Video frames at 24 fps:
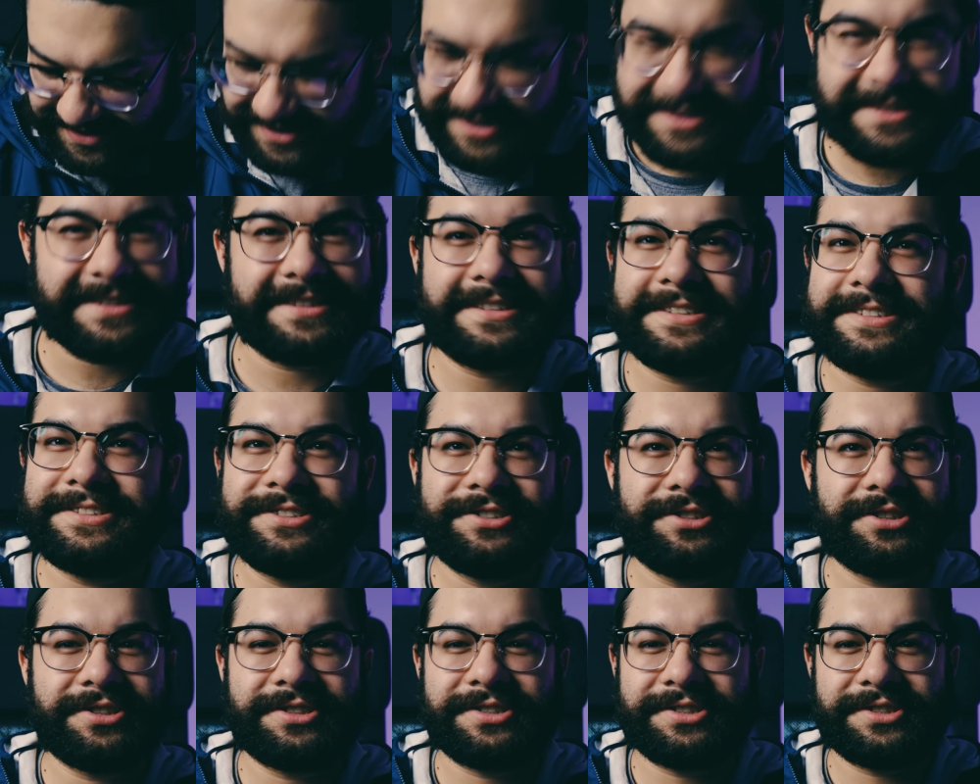She's
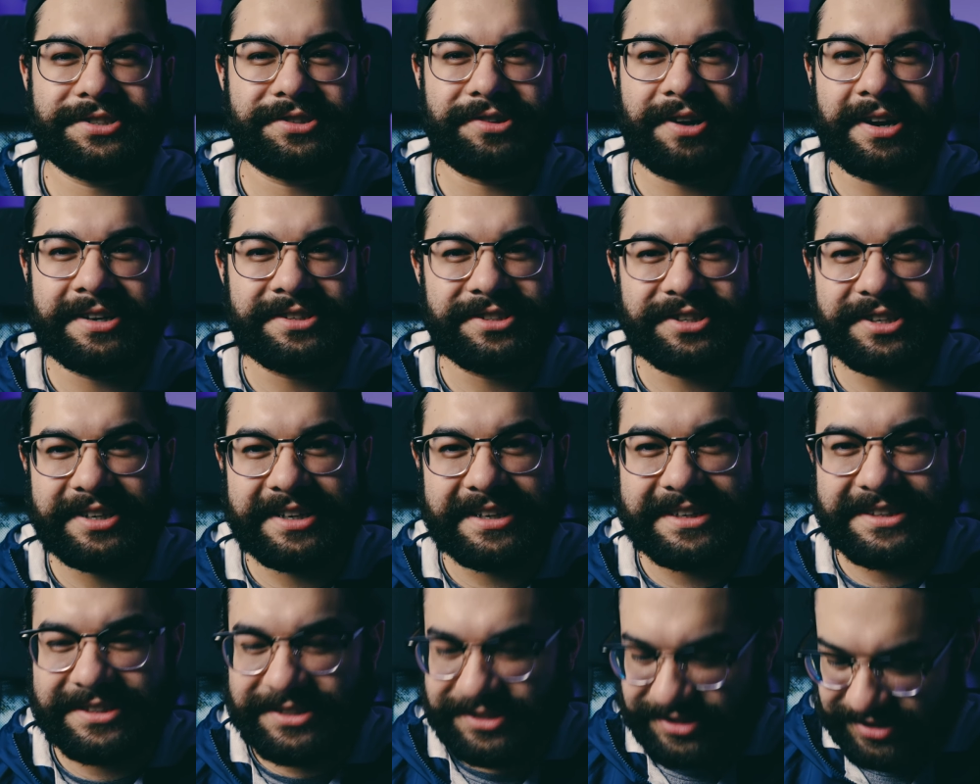just stretching
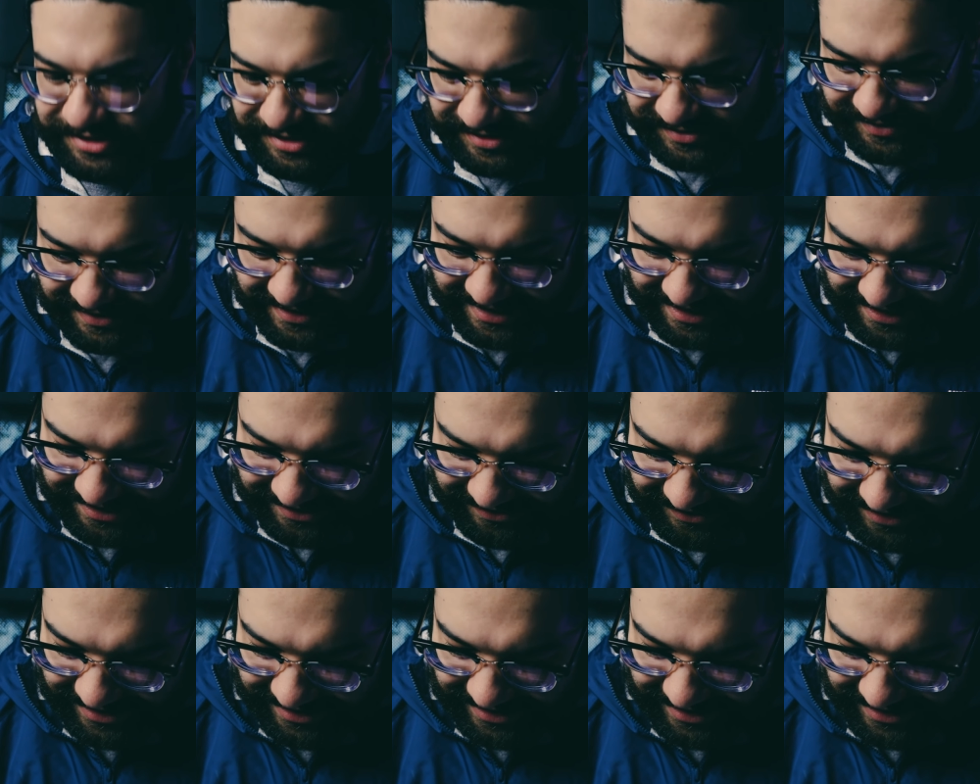and just getting